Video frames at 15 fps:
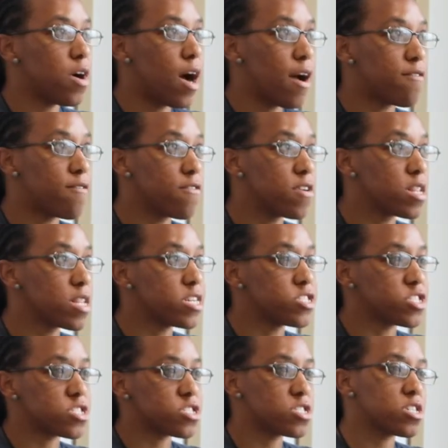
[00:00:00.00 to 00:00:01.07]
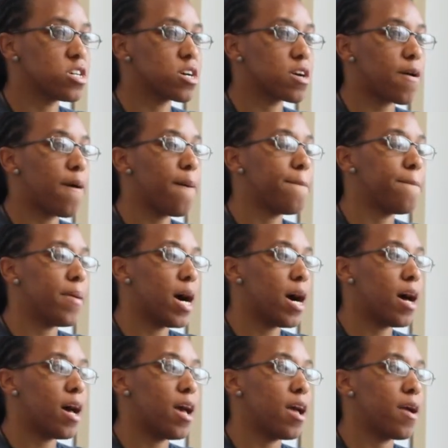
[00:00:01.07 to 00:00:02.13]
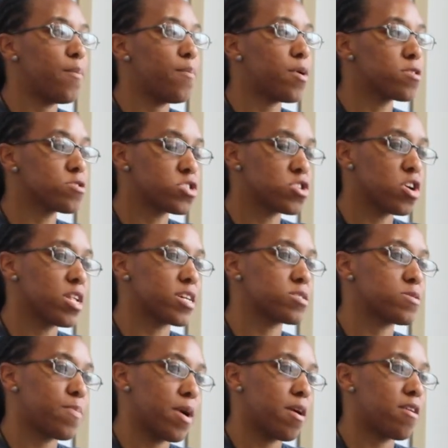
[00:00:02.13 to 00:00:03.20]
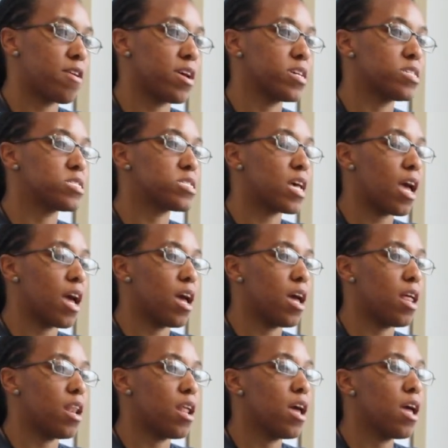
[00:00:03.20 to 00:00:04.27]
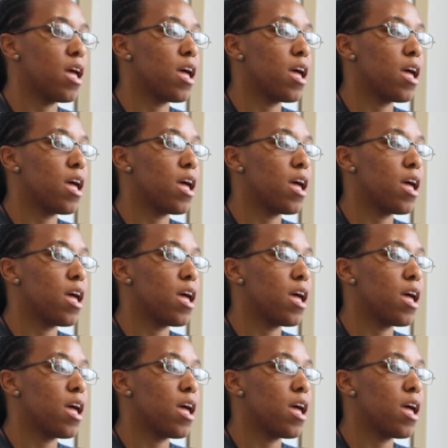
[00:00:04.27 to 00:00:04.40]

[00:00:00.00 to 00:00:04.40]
I really just took my personal experience and